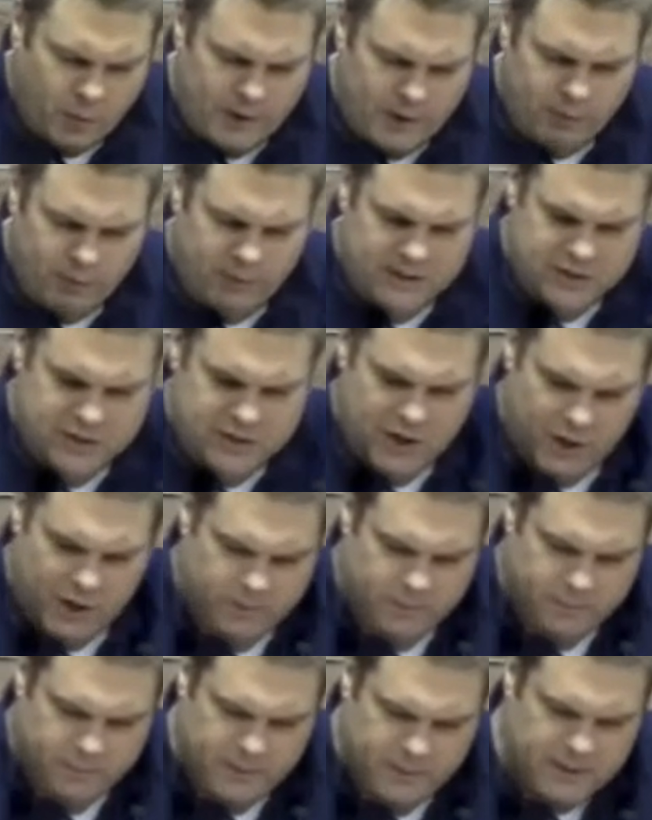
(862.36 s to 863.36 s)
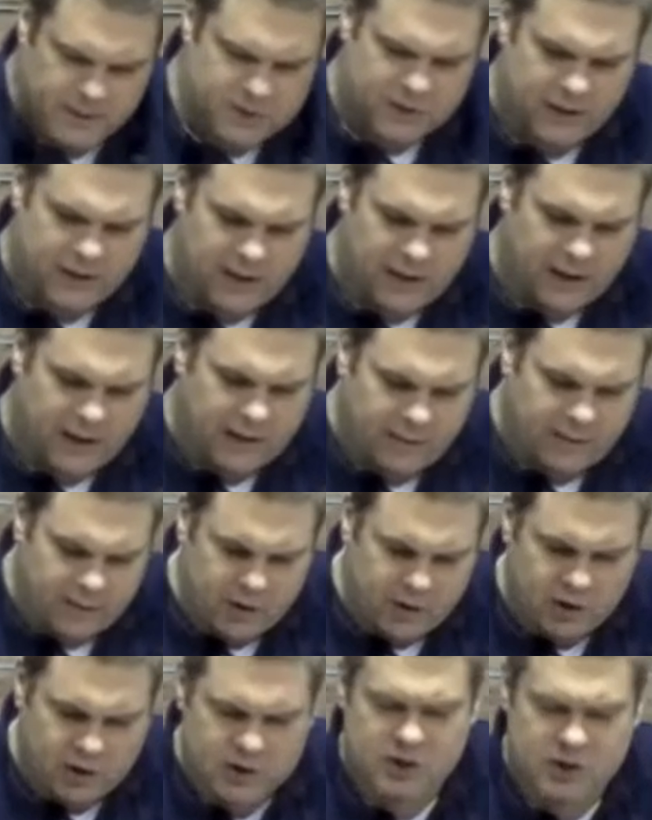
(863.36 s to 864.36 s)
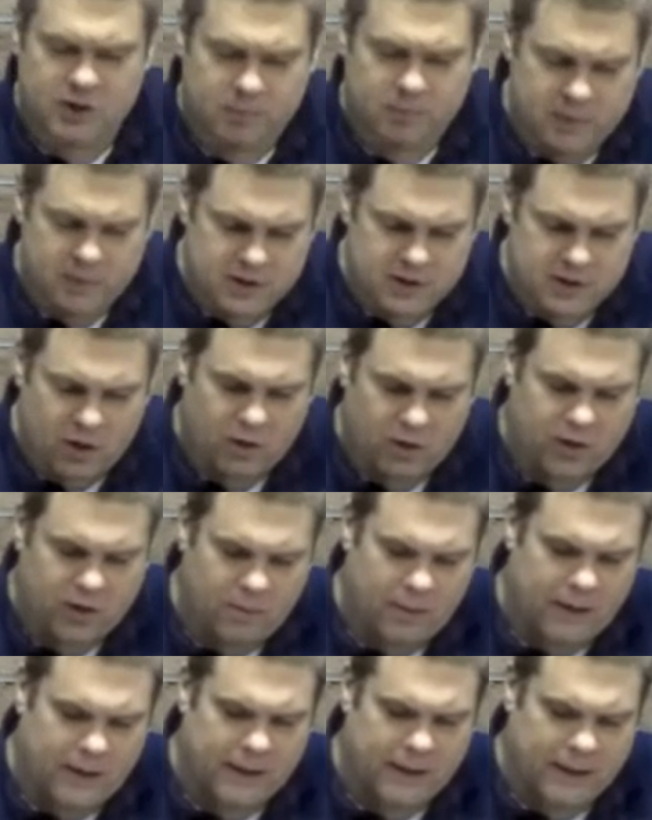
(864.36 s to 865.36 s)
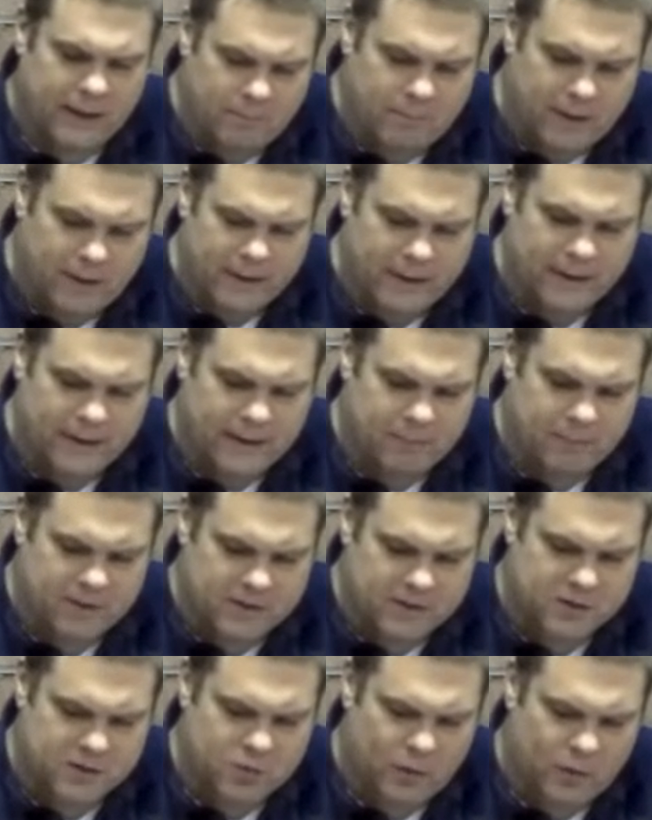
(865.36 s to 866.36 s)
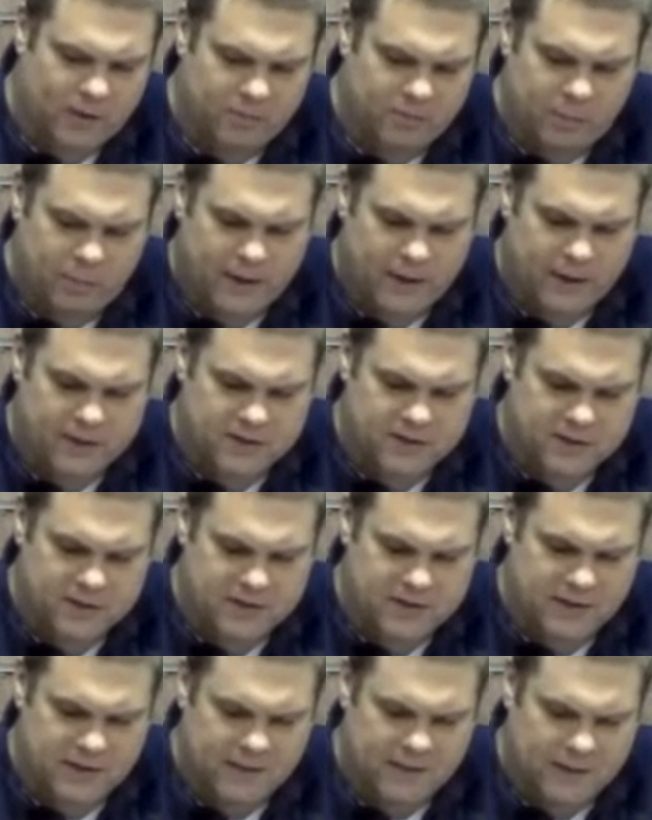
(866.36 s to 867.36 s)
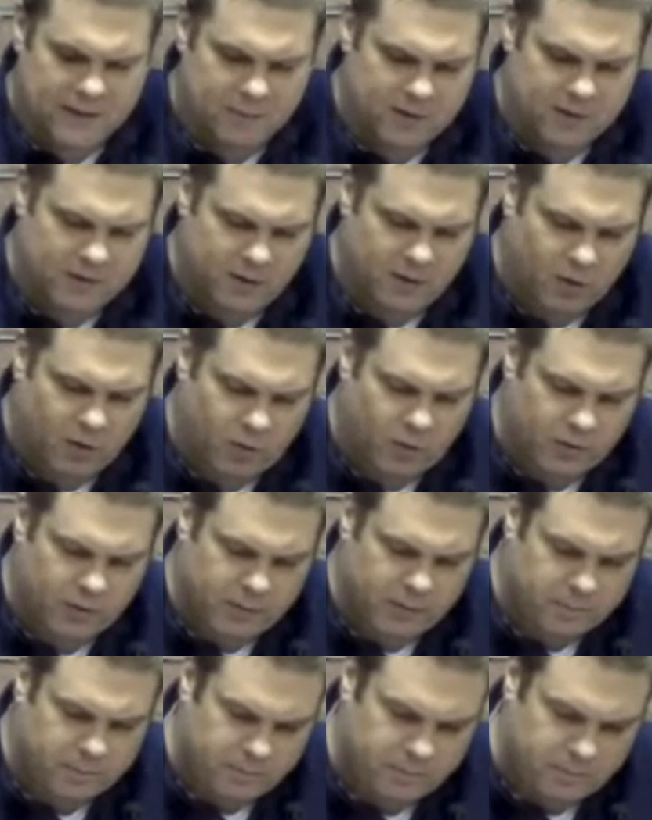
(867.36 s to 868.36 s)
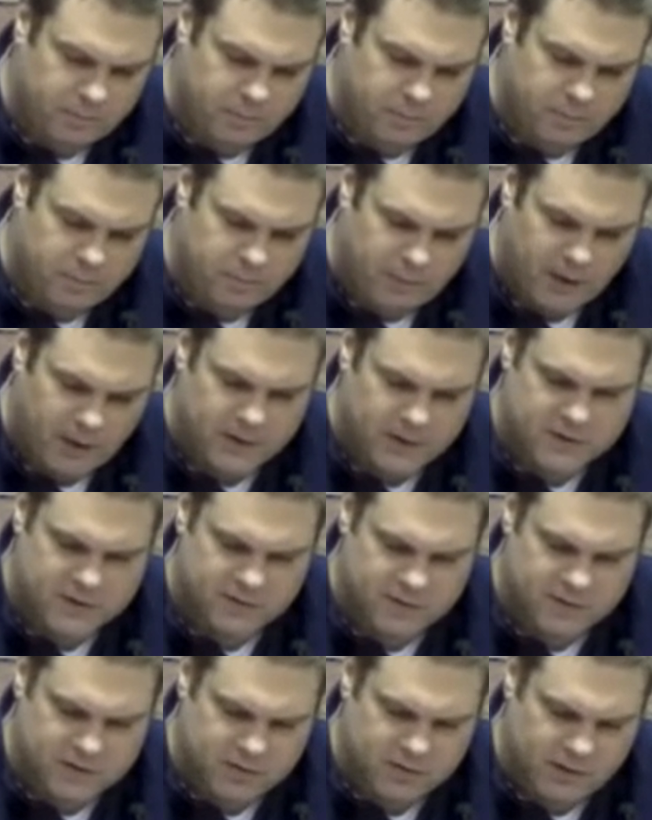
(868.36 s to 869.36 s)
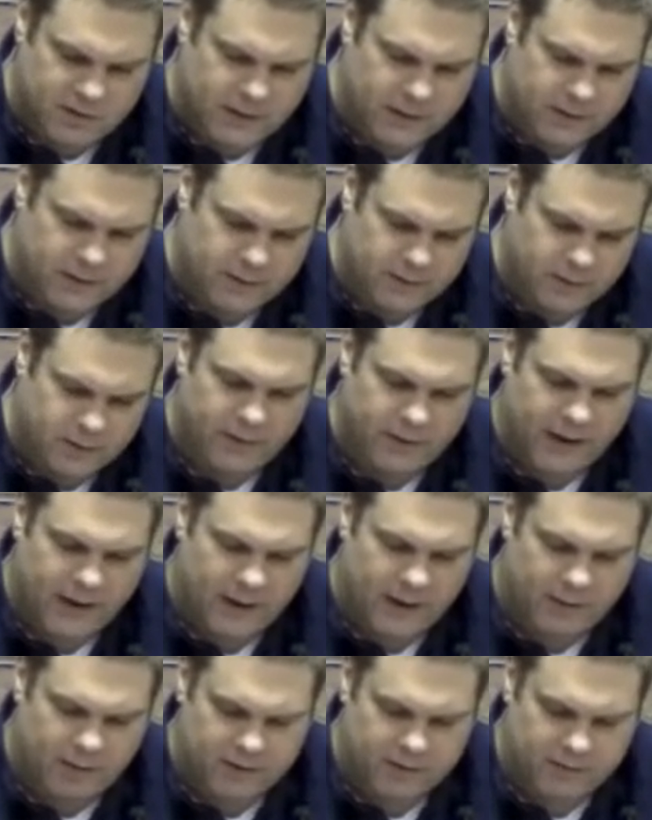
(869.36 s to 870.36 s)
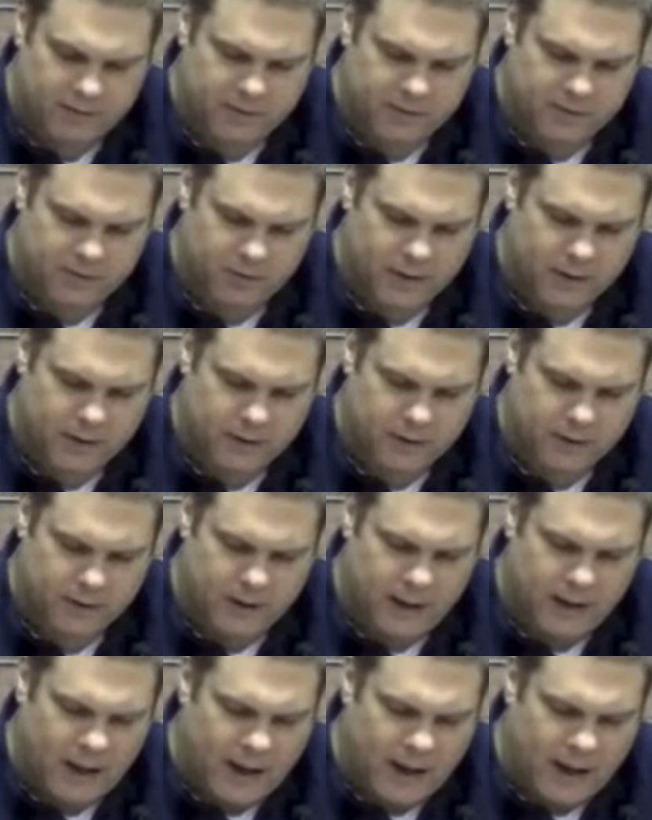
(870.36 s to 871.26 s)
When he reached home, he took a knife and cut up his concubine limb by limb into 12 parts and sent them into all the parts of Israel, all the areas of Israel.